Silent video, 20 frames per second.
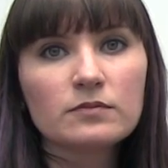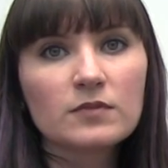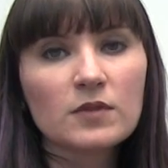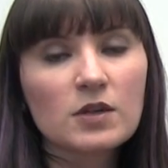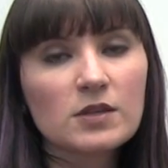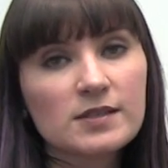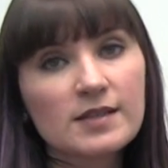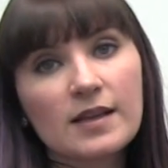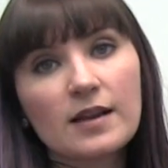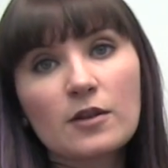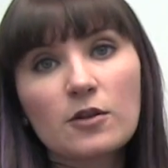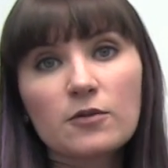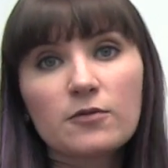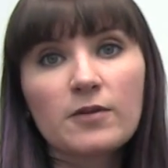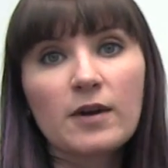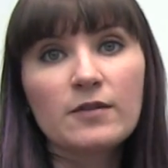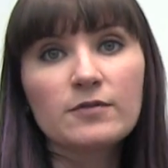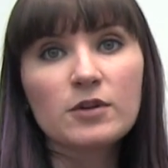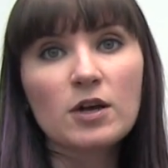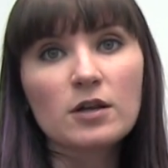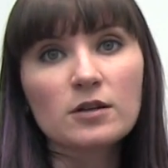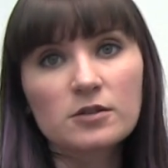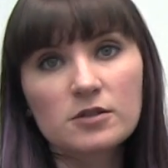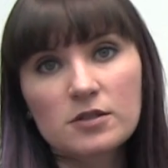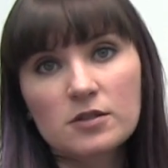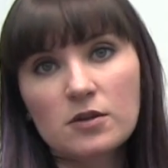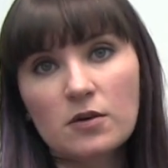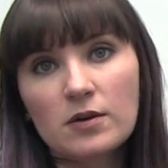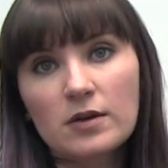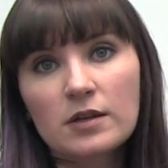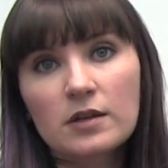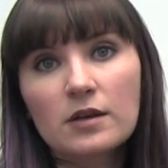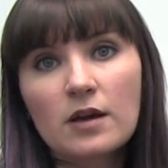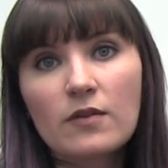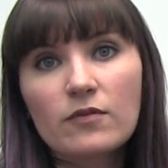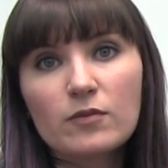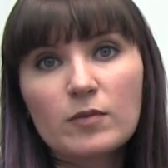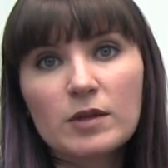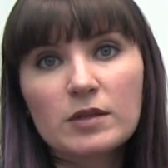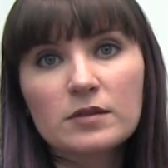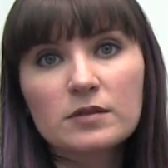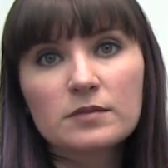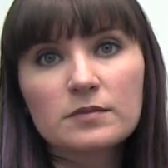because that other $5 is going to the government.